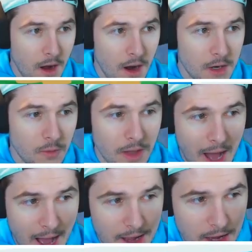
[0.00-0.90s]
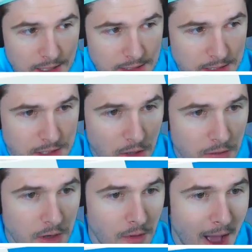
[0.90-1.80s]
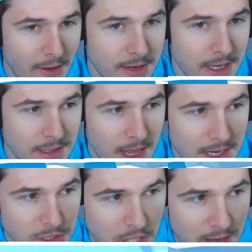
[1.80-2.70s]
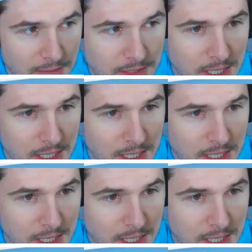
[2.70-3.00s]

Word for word: All right, well, I honestly don't know how to get a lot of gems.